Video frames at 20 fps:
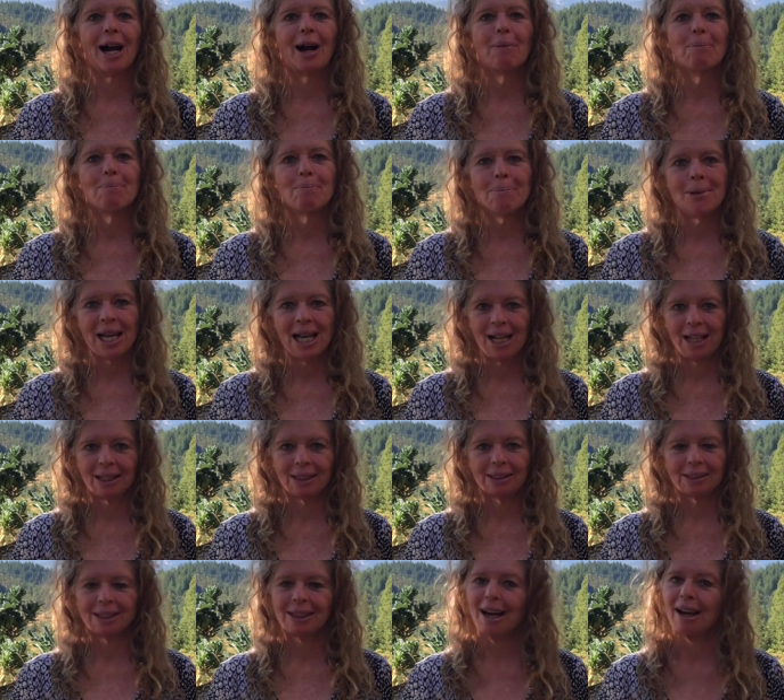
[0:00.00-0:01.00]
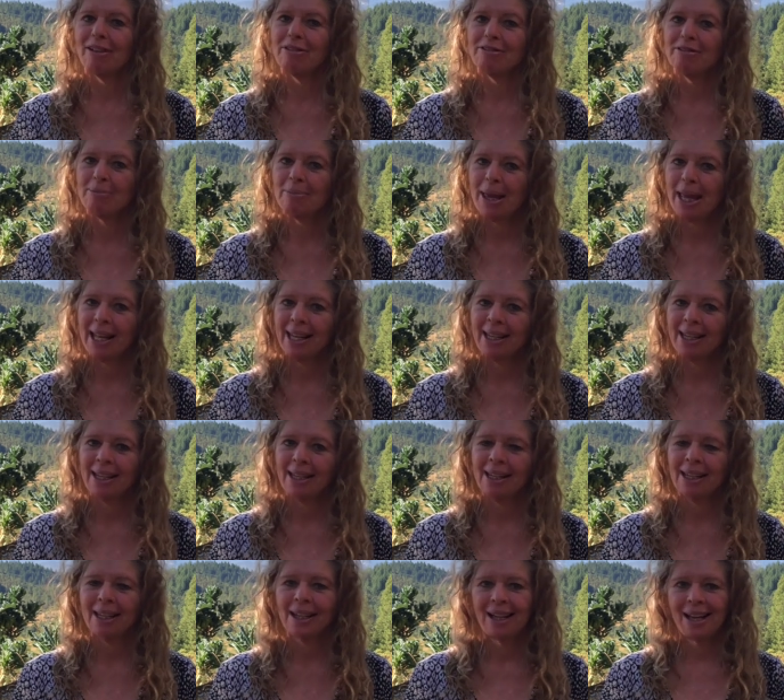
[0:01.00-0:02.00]
a meld of
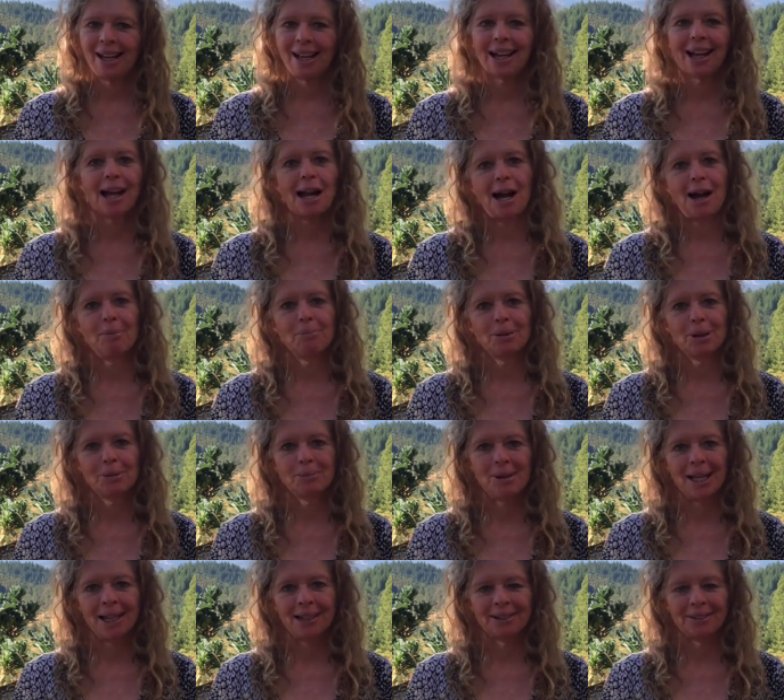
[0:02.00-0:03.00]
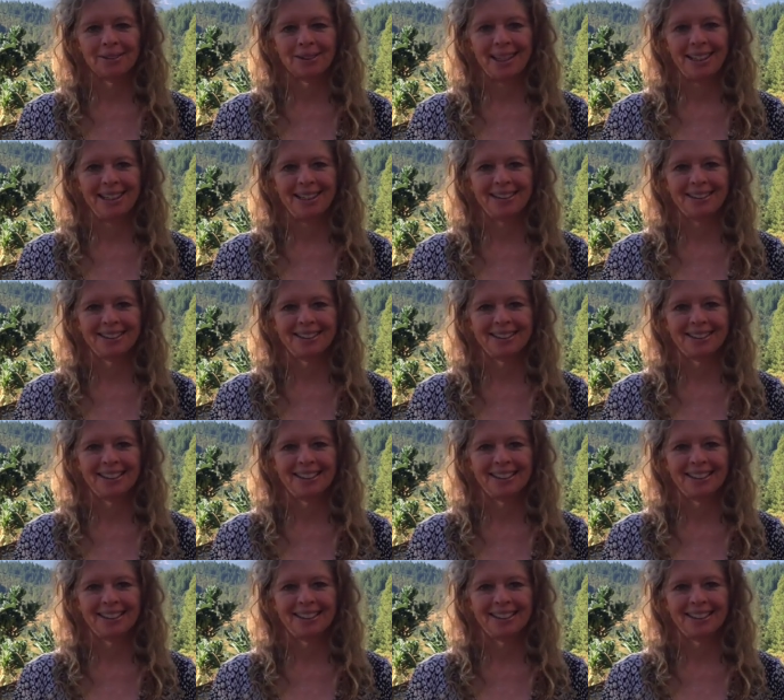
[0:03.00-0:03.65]
many complementary